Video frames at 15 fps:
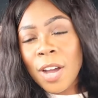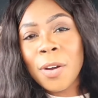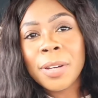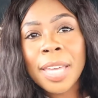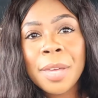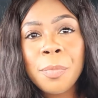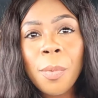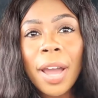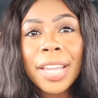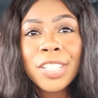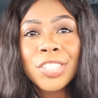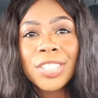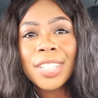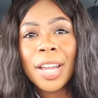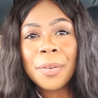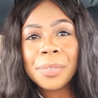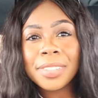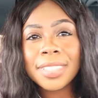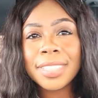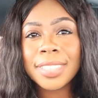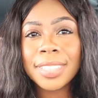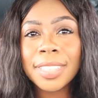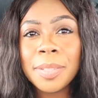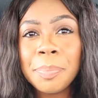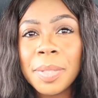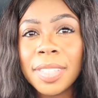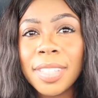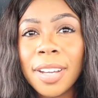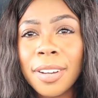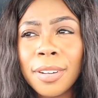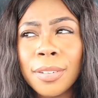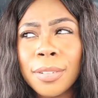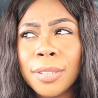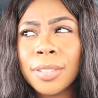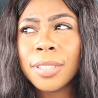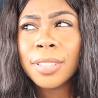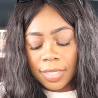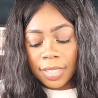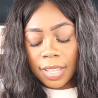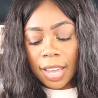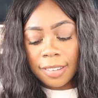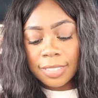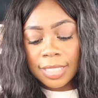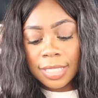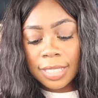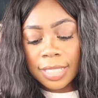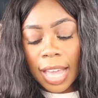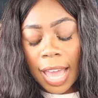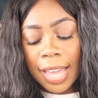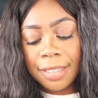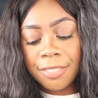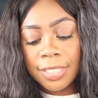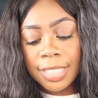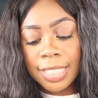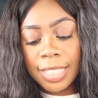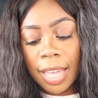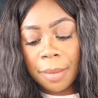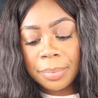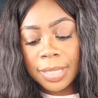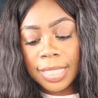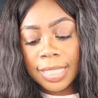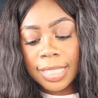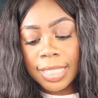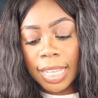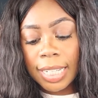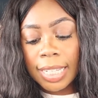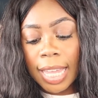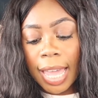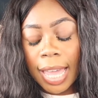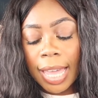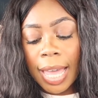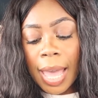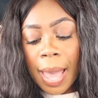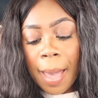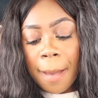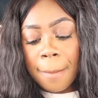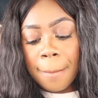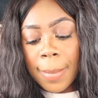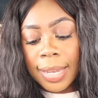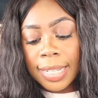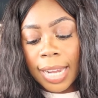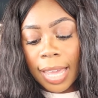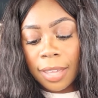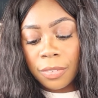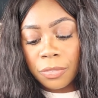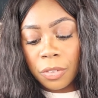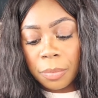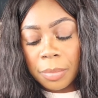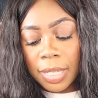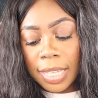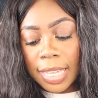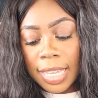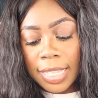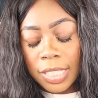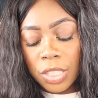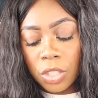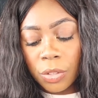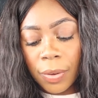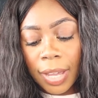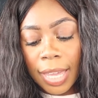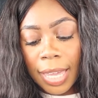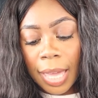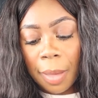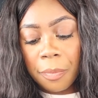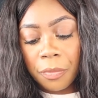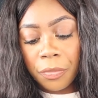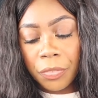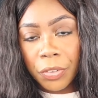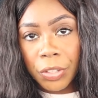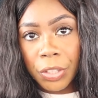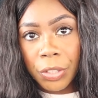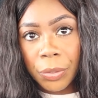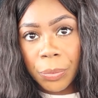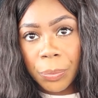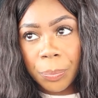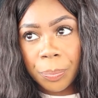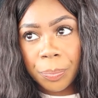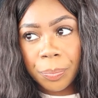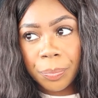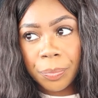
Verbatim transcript: Okay, why is she not really sleeping though? I haven't slept since Sunday. Midnight for me is 3 a.m. for you.